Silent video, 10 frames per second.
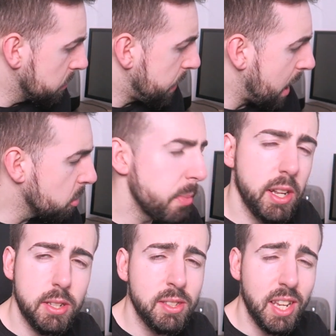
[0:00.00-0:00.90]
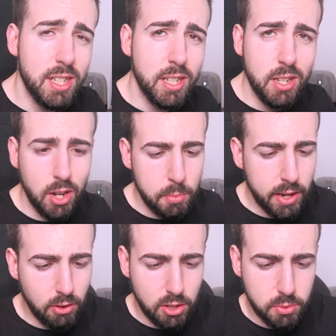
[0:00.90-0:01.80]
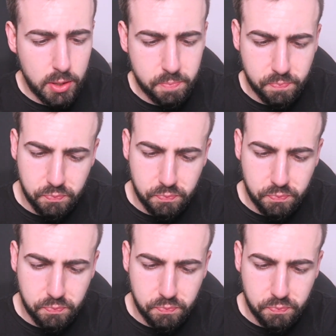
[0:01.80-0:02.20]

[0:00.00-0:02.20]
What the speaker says: power button is actually slightly bigger as well.